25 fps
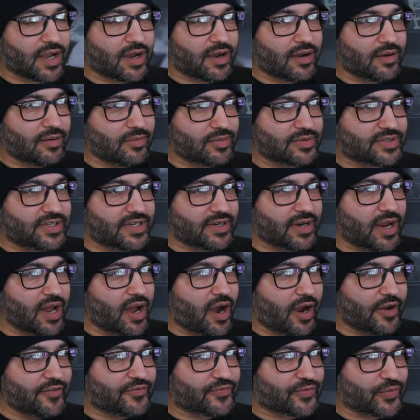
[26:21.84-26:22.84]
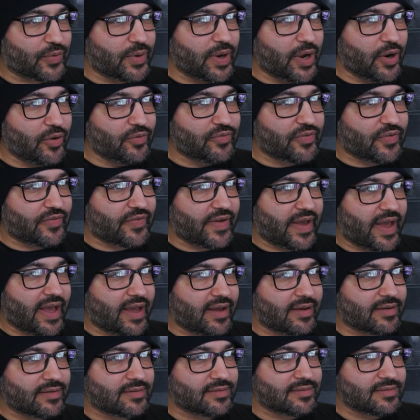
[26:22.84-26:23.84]
Oh, did I, I threw it over there?
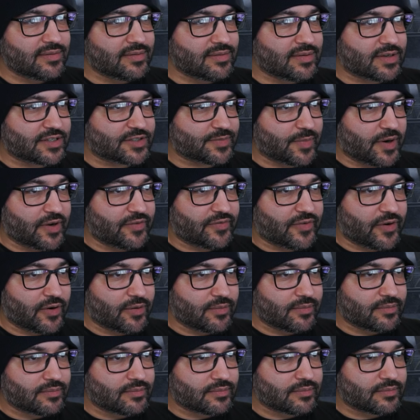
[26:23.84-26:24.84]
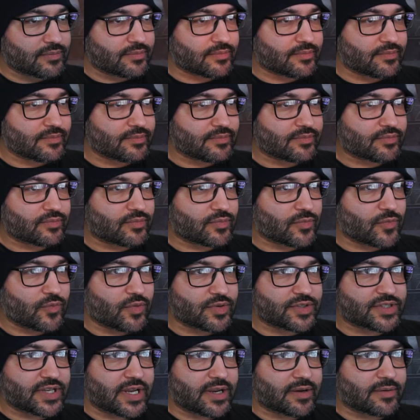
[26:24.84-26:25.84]
That's my fault. One
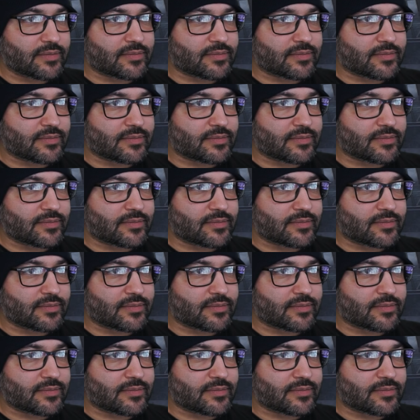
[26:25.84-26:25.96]
sec.